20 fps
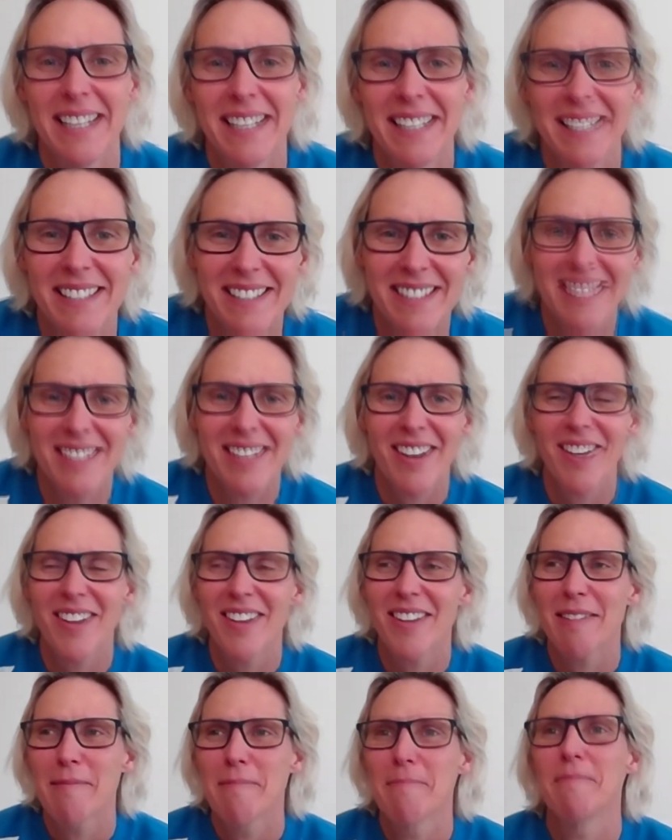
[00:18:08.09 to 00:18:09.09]

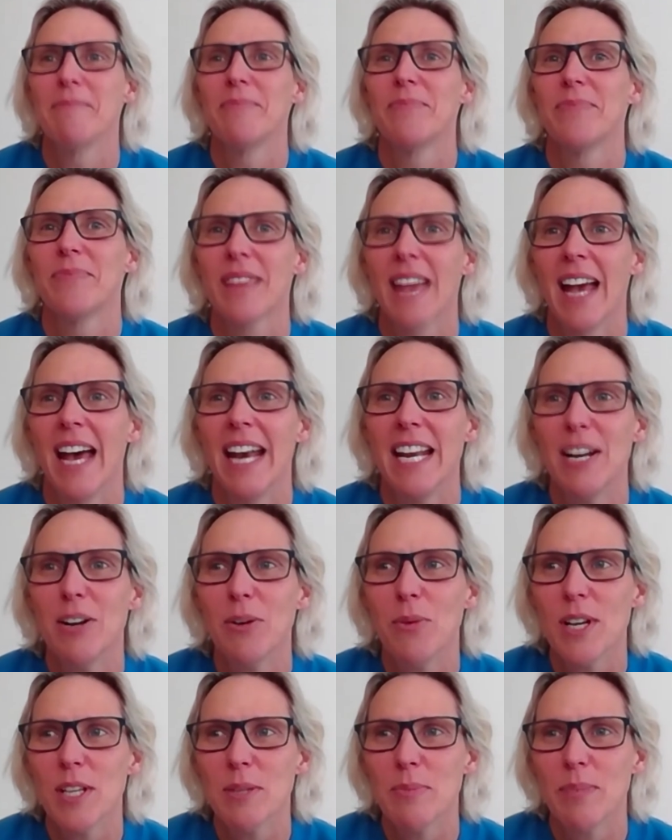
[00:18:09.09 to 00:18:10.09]
And he'd
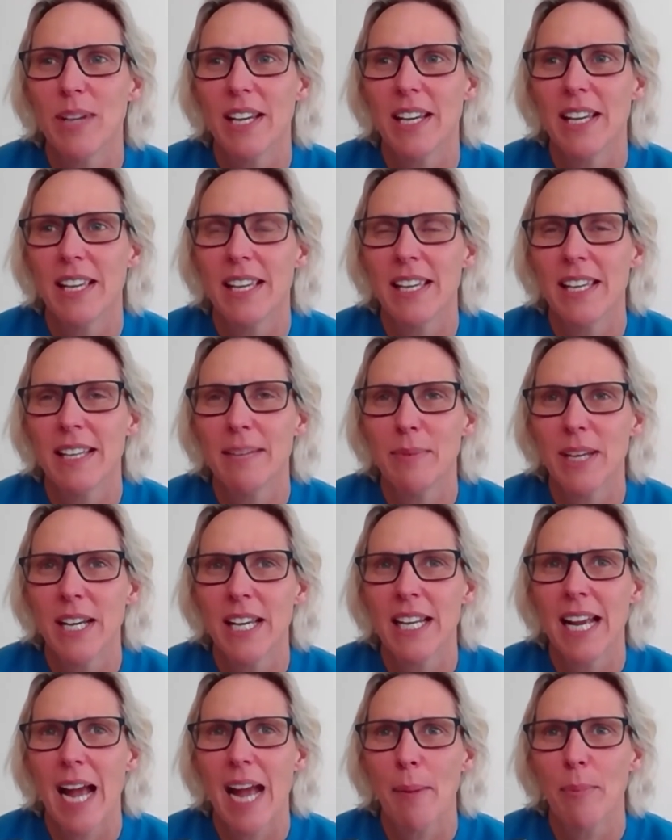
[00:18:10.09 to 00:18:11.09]
always be... He'd be
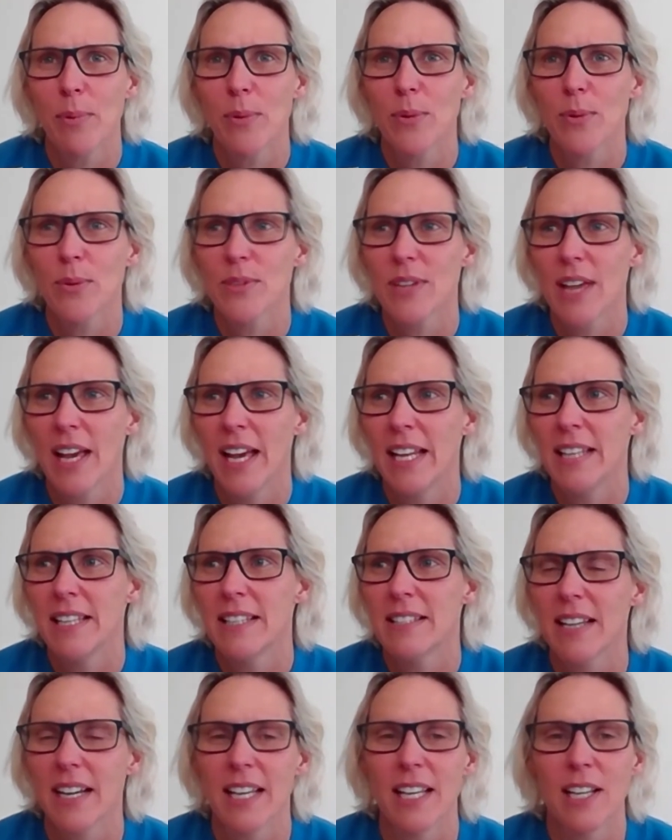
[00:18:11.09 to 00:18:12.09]
eating apples and
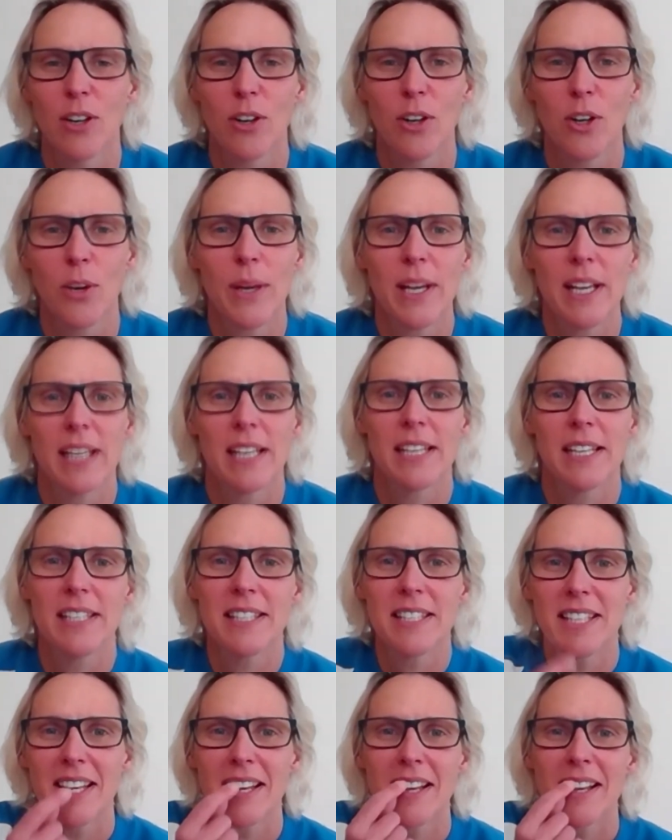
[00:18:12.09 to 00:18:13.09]
sucking on quickies.
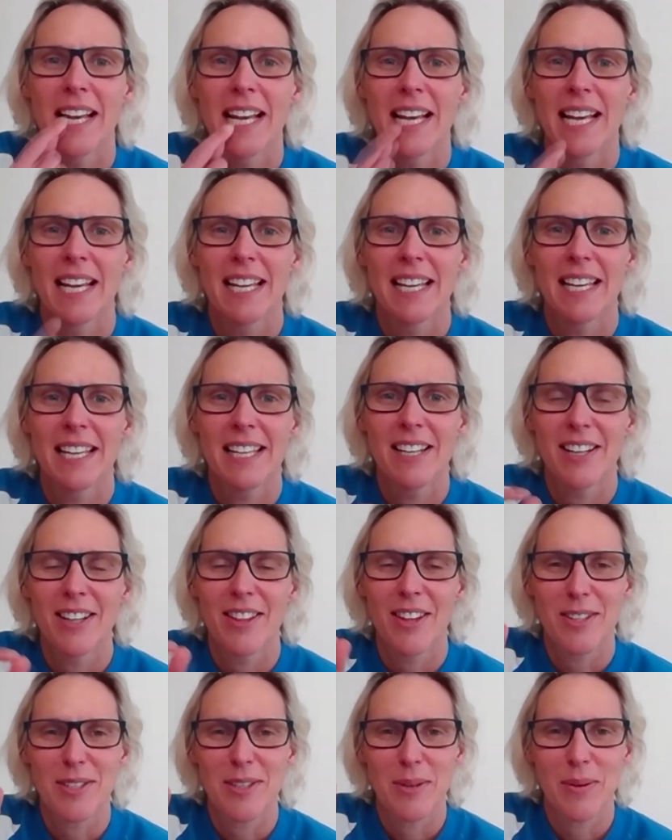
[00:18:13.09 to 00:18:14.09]
You know,
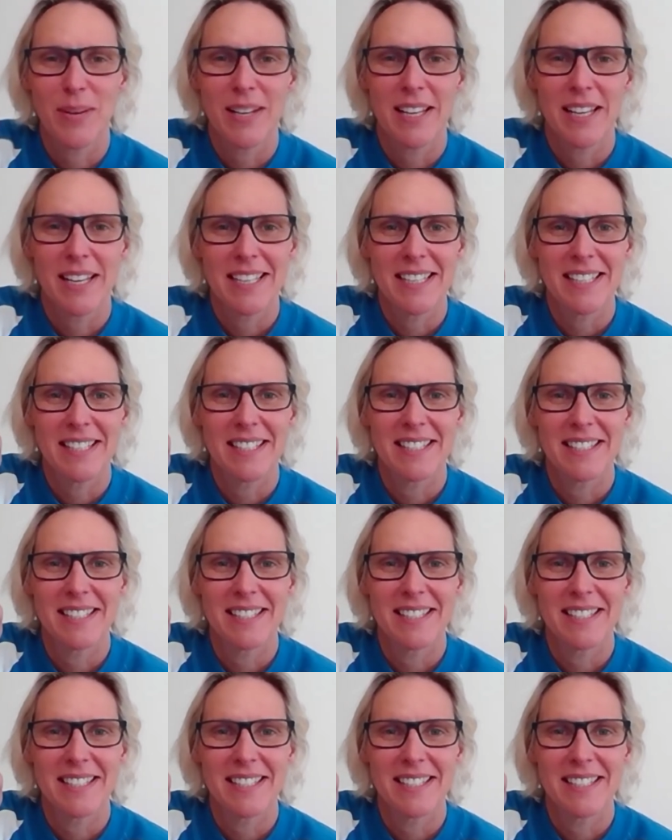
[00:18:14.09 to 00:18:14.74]
those quickies.